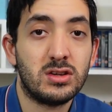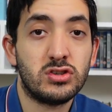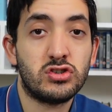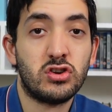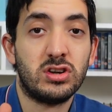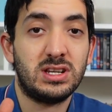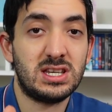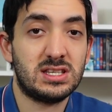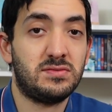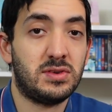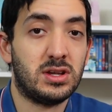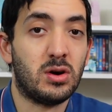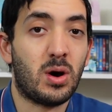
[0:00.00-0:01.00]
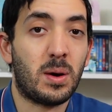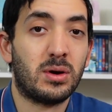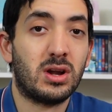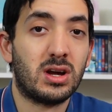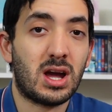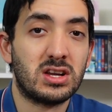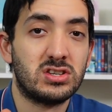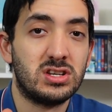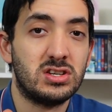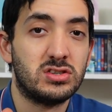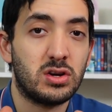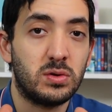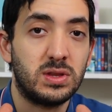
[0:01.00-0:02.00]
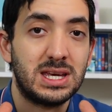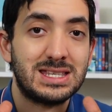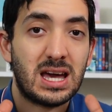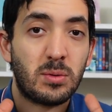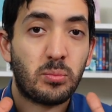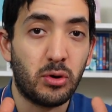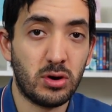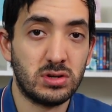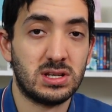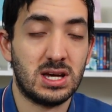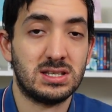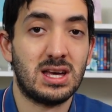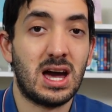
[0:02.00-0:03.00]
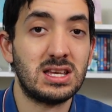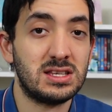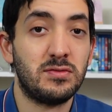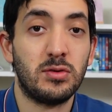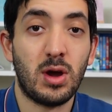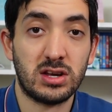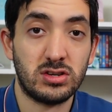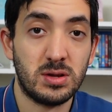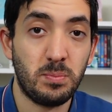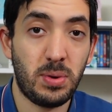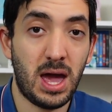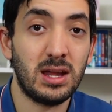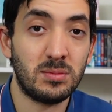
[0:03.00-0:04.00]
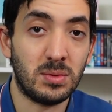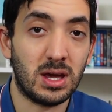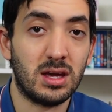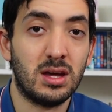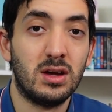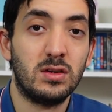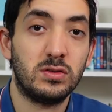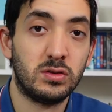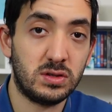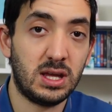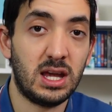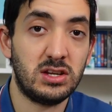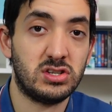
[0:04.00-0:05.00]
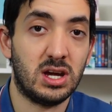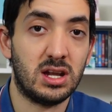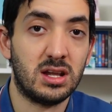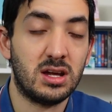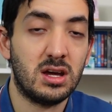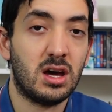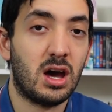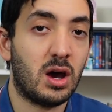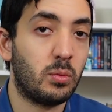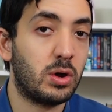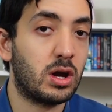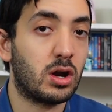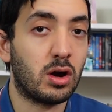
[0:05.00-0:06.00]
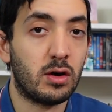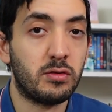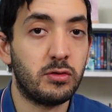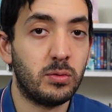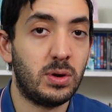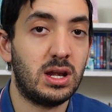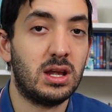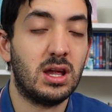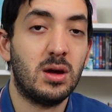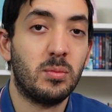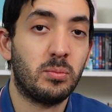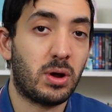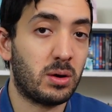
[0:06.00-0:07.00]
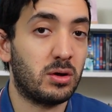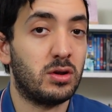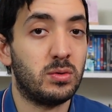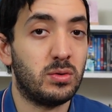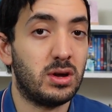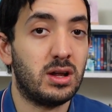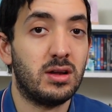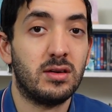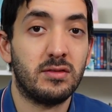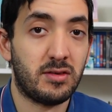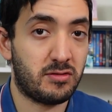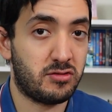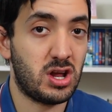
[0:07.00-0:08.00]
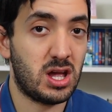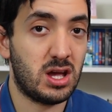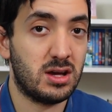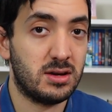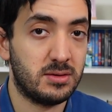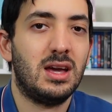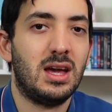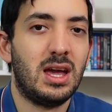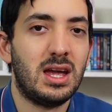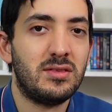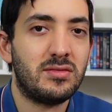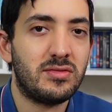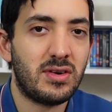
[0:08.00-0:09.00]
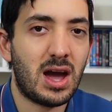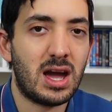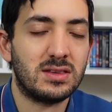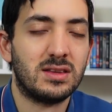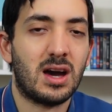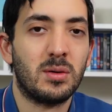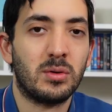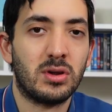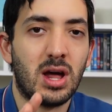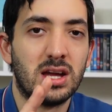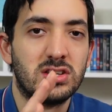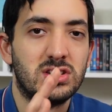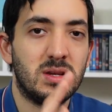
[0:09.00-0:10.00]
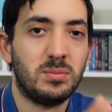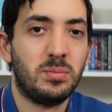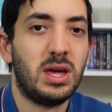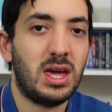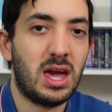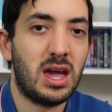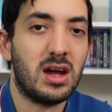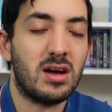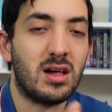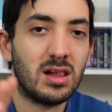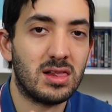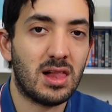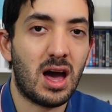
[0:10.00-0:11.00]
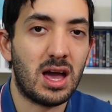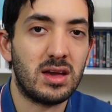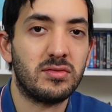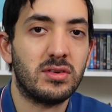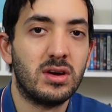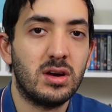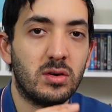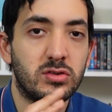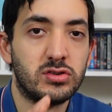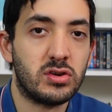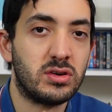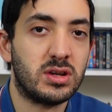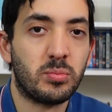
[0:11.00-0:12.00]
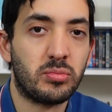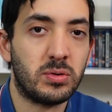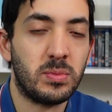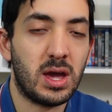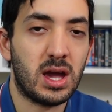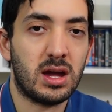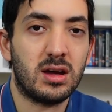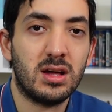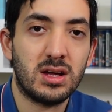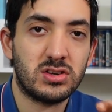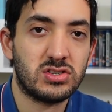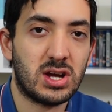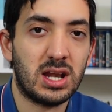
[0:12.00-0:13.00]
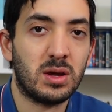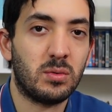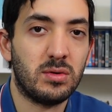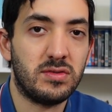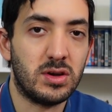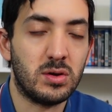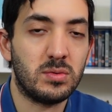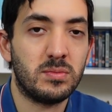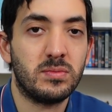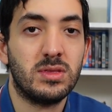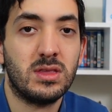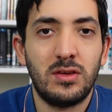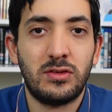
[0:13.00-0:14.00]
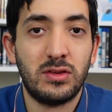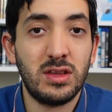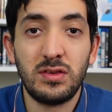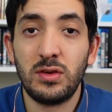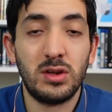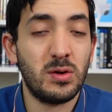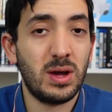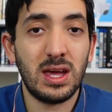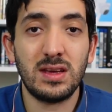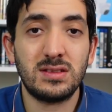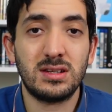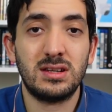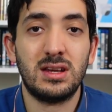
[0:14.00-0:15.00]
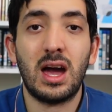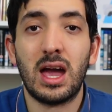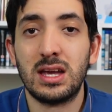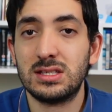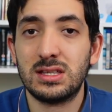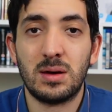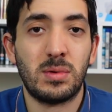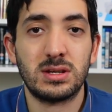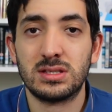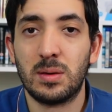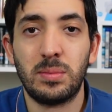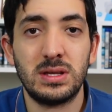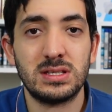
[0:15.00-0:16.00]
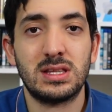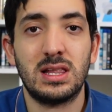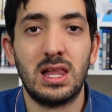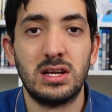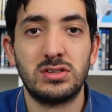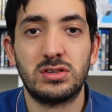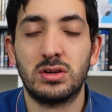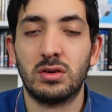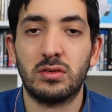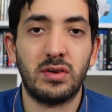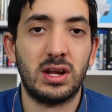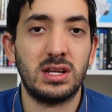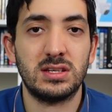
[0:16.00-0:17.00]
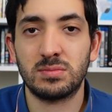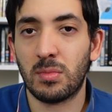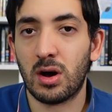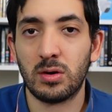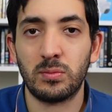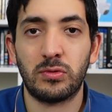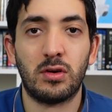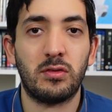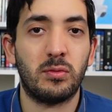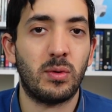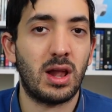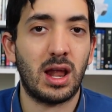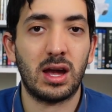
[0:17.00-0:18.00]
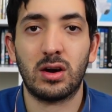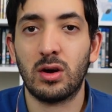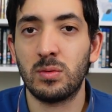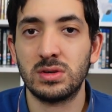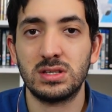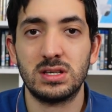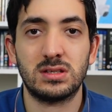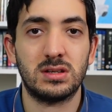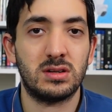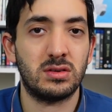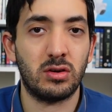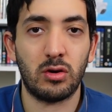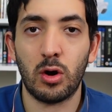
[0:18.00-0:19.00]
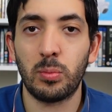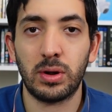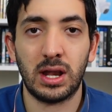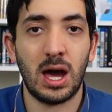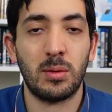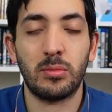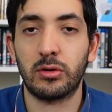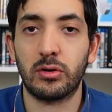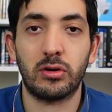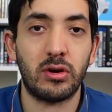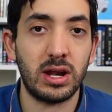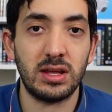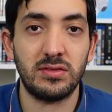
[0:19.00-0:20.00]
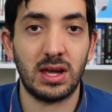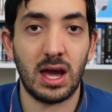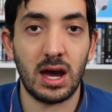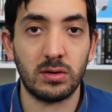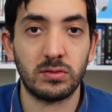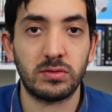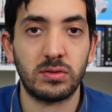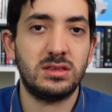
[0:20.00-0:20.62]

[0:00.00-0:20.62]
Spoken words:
During this video, I'm gonna actually show you the exact process as if you actually paid me to teach it. We're gonna go through it, but I'm gonna do it for free. In fact, I'm gonna actually be here live during the premiere chatting with you. So this video isn't a step-by-step installation of any smart home software like Home Assistant or Open Hub or anything else.